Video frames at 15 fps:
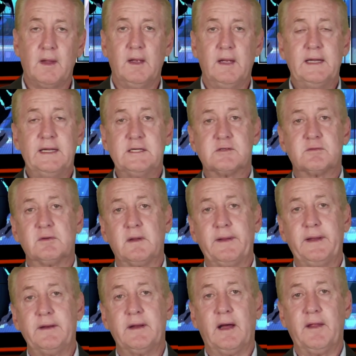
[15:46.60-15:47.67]
is
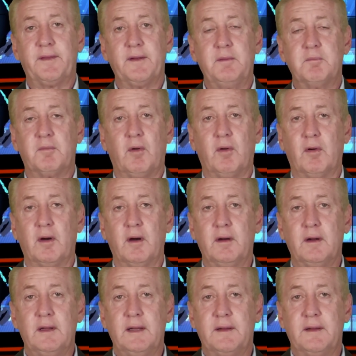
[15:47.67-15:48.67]
really nothing more